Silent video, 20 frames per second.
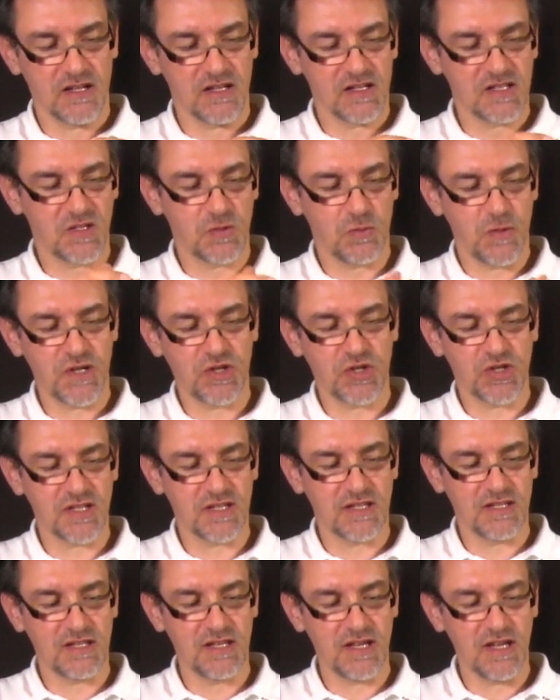
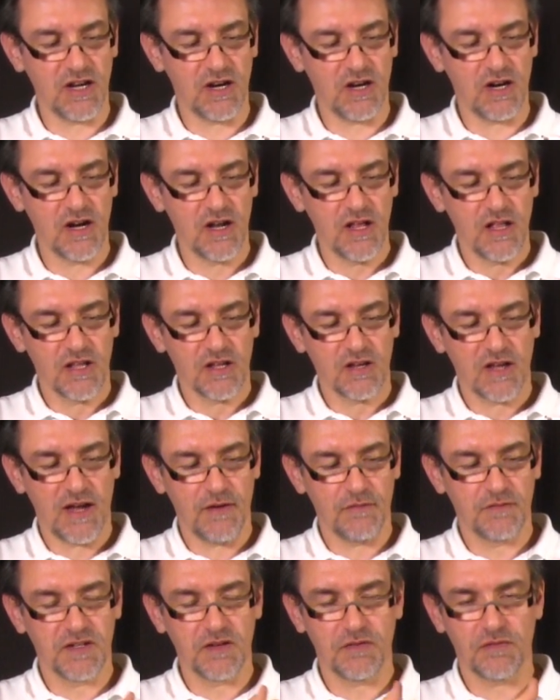switches here, you
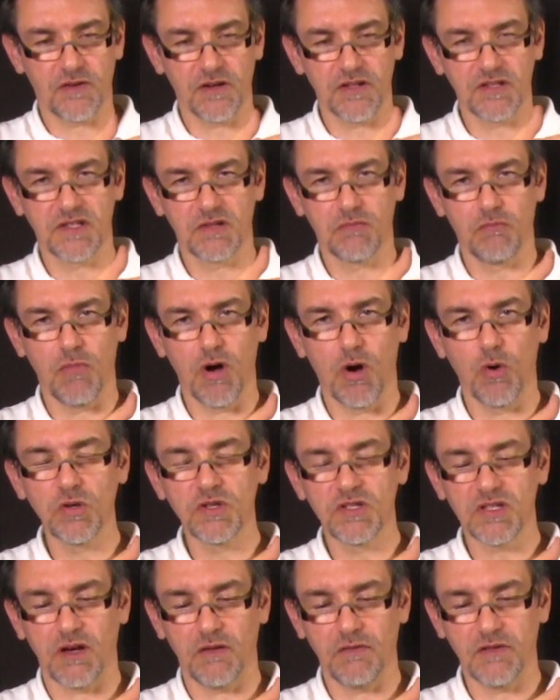have different
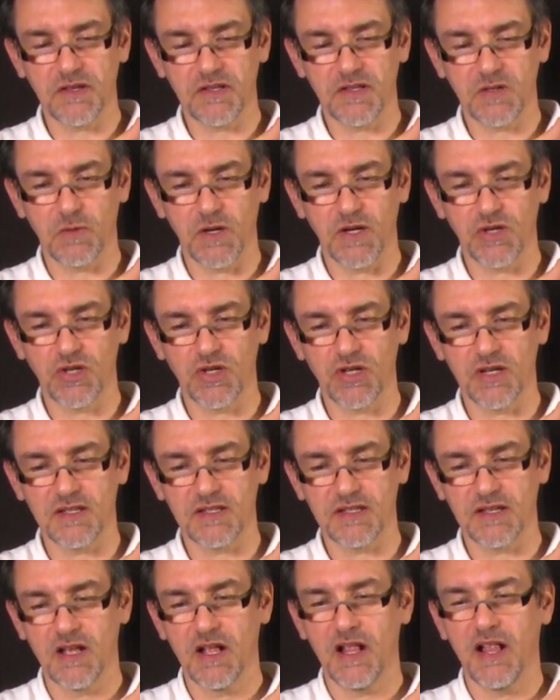modes of the
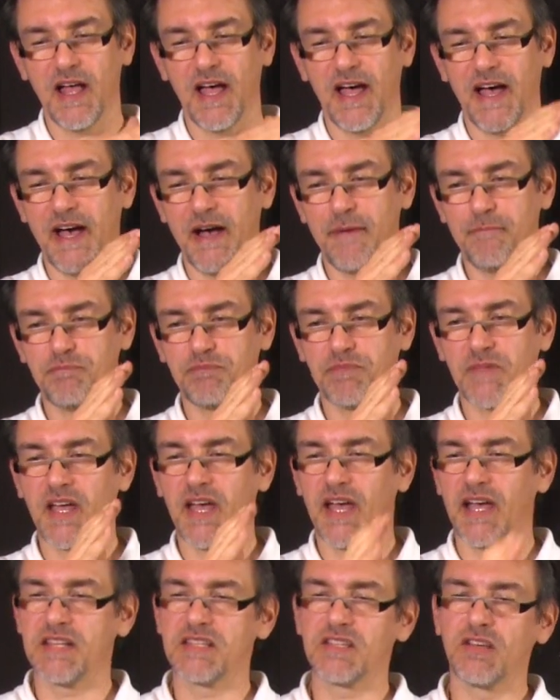switches,
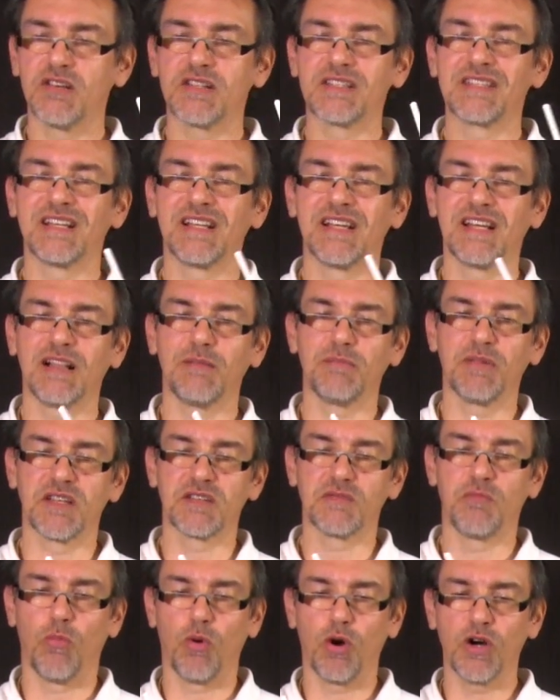and so it's a little
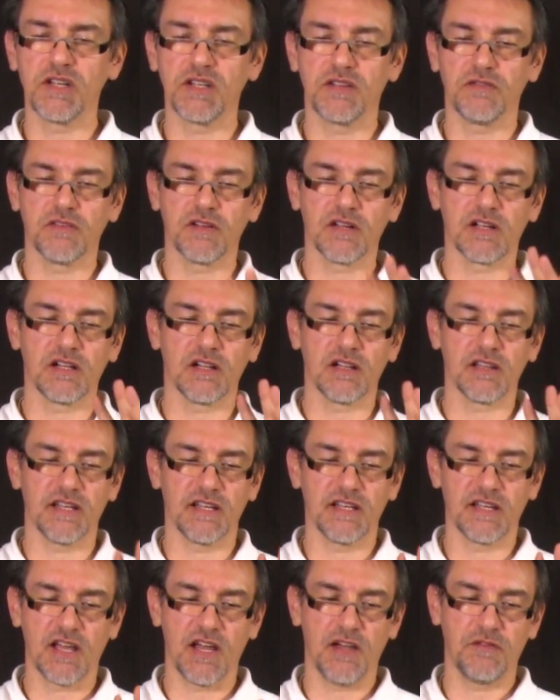bit more difficult
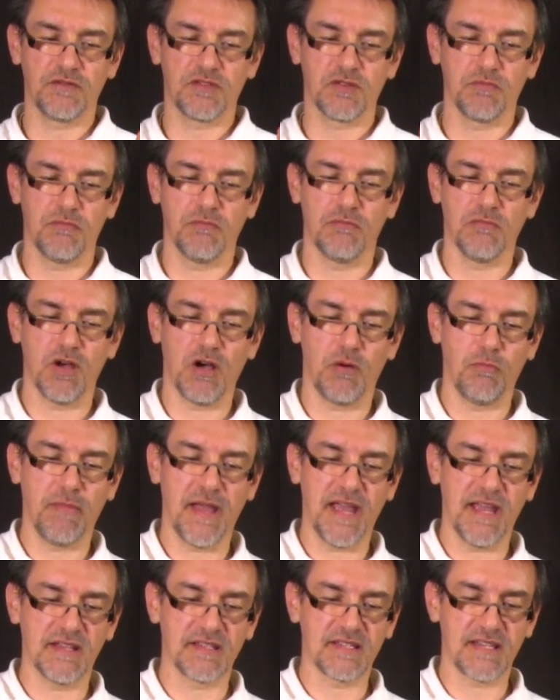and you have to
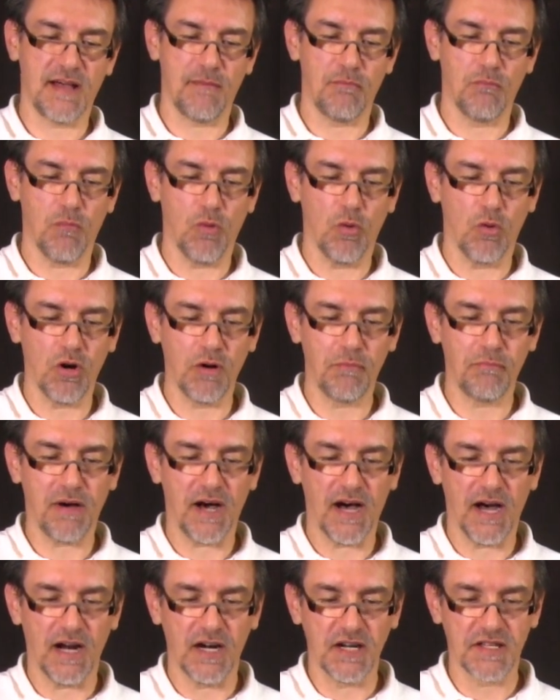obey some more
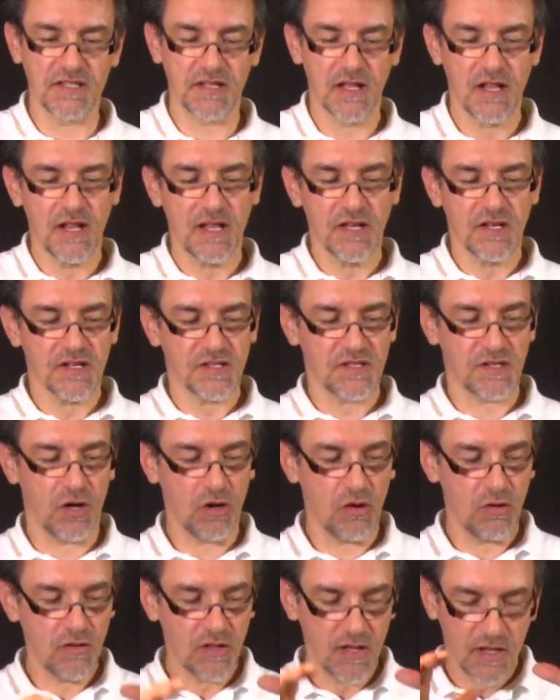parts.
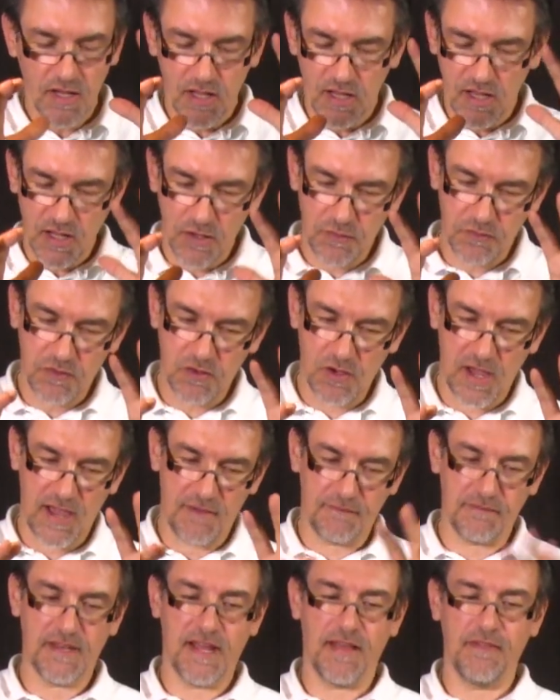So if you
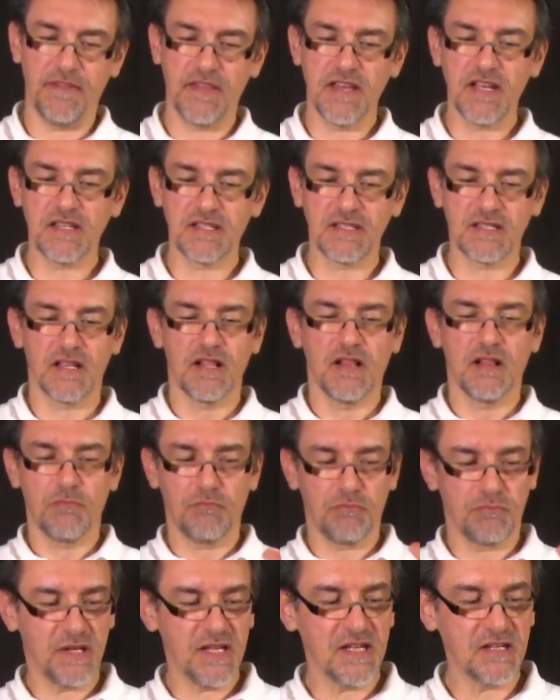have done this,
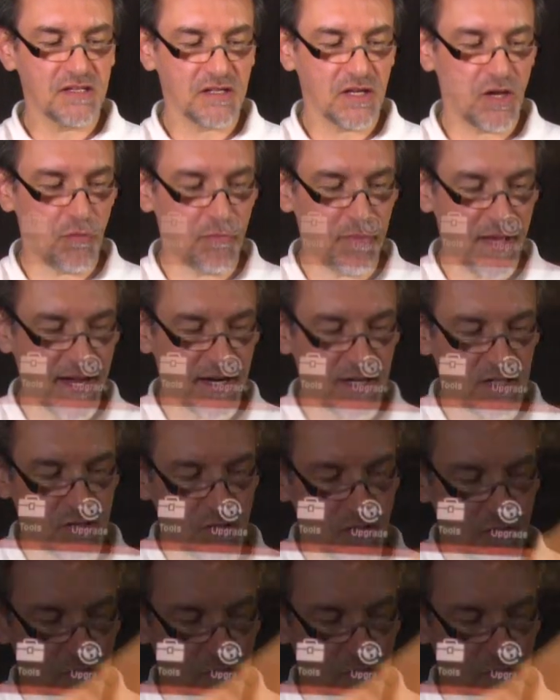please go back to